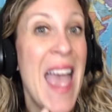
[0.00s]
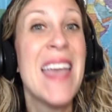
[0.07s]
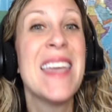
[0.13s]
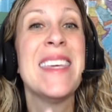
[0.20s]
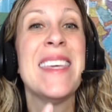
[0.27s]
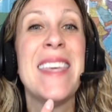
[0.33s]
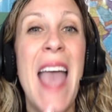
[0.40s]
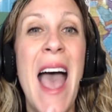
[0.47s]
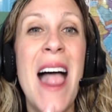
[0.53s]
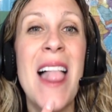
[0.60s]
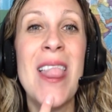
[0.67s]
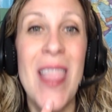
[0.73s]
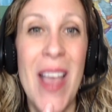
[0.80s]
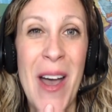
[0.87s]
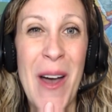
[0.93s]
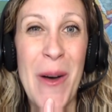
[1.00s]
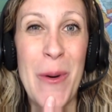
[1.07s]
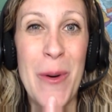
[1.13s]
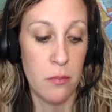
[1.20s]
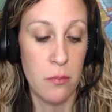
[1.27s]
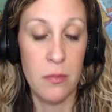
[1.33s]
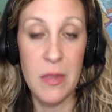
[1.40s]

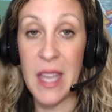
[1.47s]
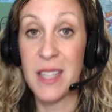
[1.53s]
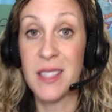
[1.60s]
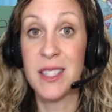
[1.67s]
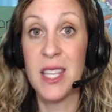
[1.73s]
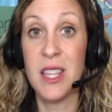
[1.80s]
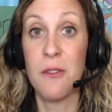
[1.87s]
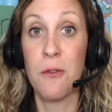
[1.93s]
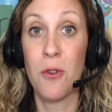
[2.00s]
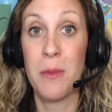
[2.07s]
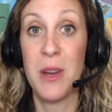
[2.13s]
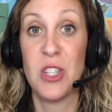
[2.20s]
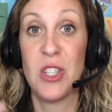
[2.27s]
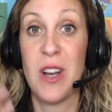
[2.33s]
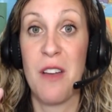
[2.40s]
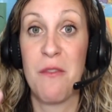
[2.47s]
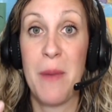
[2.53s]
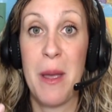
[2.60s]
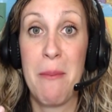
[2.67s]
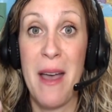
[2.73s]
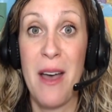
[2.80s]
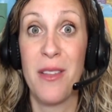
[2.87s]
yellow, they can see the formation of my
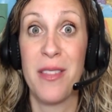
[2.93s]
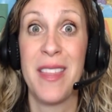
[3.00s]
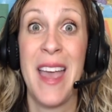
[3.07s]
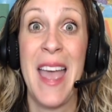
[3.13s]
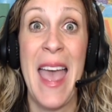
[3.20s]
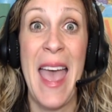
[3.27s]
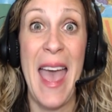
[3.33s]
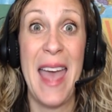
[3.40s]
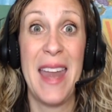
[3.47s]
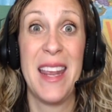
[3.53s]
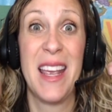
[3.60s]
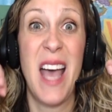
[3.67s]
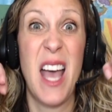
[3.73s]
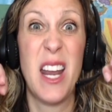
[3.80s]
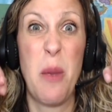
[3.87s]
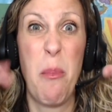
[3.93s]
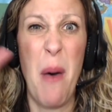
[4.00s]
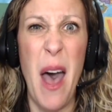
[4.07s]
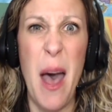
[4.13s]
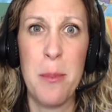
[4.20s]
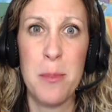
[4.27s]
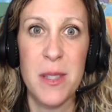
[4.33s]
mouth and it kind of
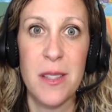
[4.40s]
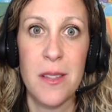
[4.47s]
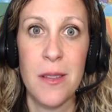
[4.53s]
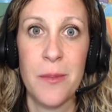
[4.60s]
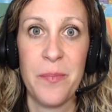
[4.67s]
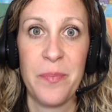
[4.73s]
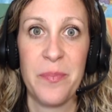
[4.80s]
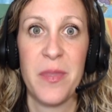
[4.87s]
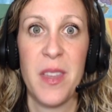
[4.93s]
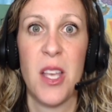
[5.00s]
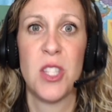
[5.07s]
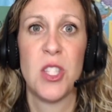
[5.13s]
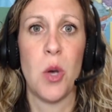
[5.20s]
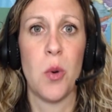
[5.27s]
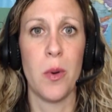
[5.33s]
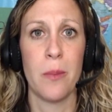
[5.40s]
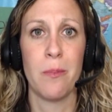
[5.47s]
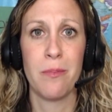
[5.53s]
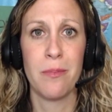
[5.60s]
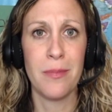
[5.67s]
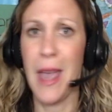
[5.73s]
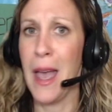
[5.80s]
pops. So
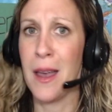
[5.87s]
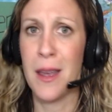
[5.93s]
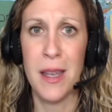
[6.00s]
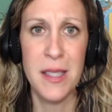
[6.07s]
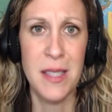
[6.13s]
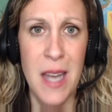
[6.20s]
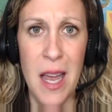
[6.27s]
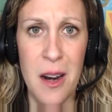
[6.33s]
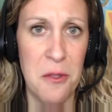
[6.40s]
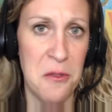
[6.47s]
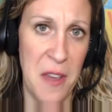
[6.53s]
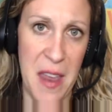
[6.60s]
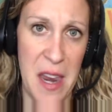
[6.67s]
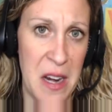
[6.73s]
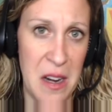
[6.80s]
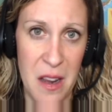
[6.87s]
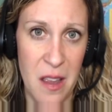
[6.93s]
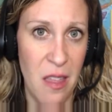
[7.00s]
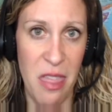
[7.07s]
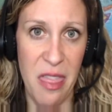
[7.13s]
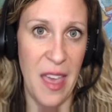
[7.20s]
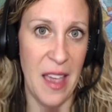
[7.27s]
yeah, it's not a vain
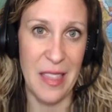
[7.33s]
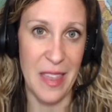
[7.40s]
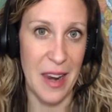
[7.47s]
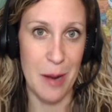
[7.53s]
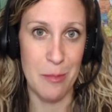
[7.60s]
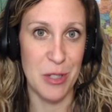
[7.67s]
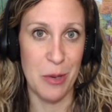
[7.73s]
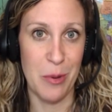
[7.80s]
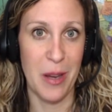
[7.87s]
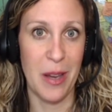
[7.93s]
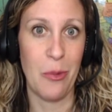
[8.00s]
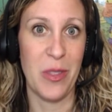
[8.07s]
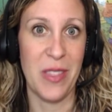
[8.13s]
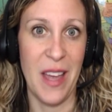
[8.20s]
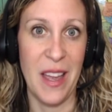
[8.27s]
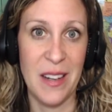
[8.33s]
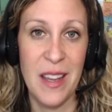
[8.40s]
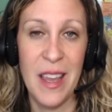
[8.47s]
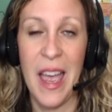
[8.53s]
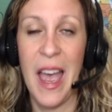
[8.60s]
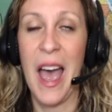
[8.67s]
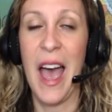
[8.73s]
thing that I'm doing with that.
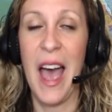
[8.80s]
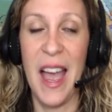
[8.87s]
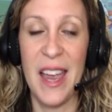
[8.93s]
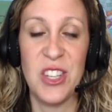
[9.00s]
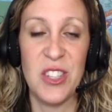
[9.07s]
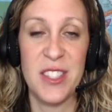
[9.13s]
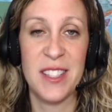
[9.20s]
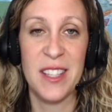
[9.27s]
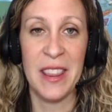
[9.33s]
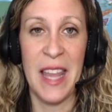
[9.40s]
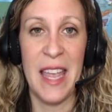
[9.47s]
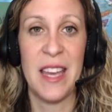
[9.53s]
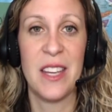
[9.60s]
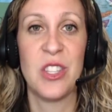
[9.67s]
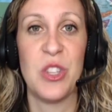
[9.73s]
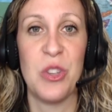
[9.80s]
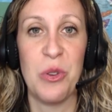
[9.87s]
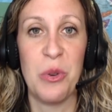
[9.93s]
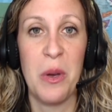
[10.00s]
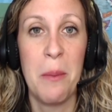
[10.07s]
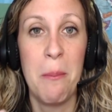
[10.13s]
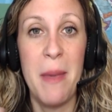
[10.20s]
I just like
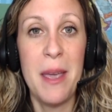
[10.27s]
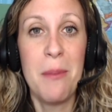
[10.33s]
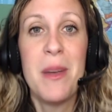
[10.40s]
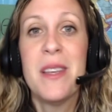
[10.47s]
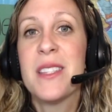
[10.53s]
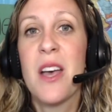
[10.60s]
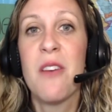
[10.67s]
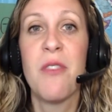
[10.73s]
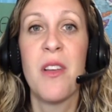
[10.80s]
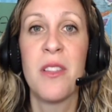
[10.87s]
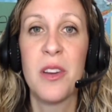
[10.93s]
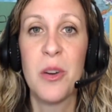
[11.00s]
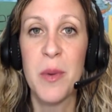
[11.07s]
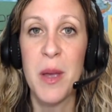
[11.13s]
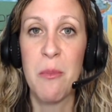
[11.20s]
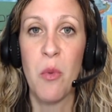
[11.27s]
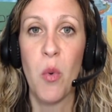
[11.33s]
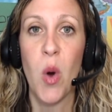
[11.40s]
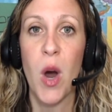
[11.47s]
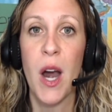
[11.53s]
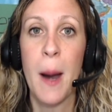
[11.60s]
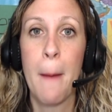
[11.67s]
to make myself a little bit
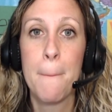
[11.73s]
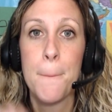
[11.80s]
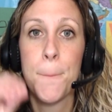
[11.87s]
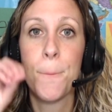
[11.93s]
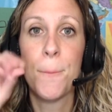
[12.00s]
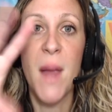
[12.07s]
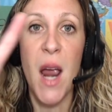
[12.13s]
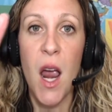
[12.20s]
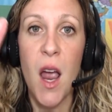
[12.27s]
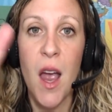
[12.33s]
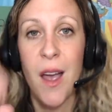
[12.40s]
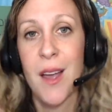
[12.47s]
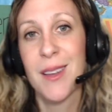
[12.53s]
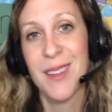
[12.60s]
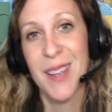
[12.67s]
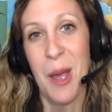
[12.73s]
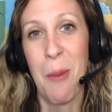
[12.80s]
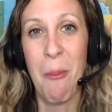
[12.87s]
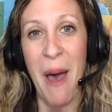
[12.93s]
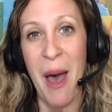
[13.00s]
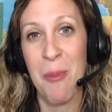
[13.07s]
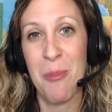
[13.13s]
more
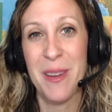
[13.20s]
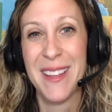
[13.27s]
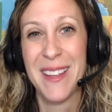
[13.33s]
pop.